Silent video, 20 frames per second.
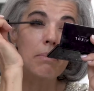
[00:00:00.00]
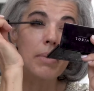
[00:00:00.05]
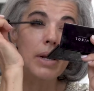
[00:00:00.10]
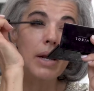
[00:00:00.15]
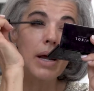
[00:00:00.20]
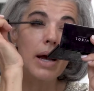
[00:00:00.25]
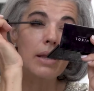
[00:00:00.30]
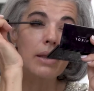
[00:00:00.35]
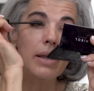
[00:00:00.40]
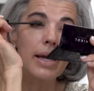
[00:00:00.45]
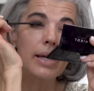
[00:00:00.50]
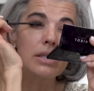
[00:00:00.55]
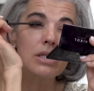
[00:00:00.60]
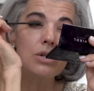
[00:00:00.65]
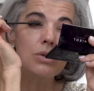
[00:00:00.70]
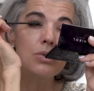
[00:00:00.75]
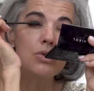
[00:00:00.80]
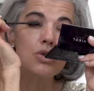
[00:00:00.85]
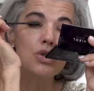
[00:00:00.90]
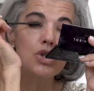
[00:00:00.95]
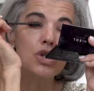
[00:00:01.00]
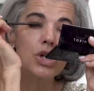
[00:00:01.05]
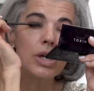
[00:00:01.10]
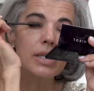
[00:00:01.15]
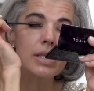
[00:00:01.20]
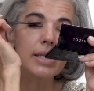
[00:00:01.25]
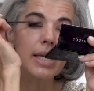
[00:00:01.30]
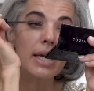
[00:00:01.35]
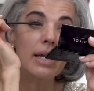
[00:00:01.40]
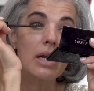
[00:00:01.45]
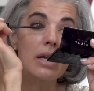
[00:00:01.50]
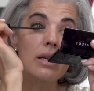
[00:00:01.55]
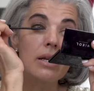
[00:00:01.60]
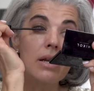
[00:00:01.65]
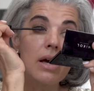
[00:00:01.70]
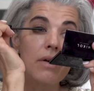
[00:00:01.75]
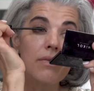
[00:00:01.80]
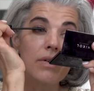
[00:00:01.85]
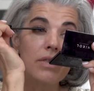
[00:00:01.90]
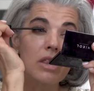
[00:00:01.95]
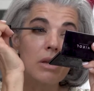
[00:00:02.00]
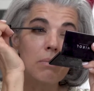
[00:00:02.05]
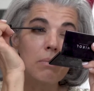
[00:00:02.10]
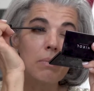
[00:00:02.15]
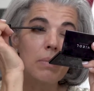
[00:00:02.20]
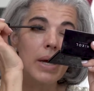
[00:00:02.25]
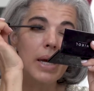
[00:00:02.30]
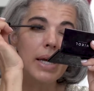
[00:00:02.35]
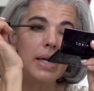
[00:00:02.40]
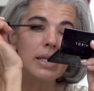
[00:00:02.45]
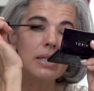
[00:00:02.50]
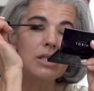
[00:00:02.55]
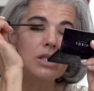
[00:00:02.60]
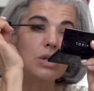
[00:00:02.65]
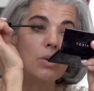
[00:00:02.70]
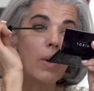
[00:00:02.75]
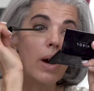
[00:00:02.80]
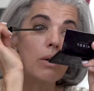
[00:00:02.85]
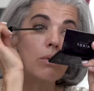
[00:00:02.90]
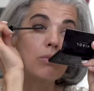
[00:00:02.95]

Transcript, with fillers: But I like to just get enough at the base so I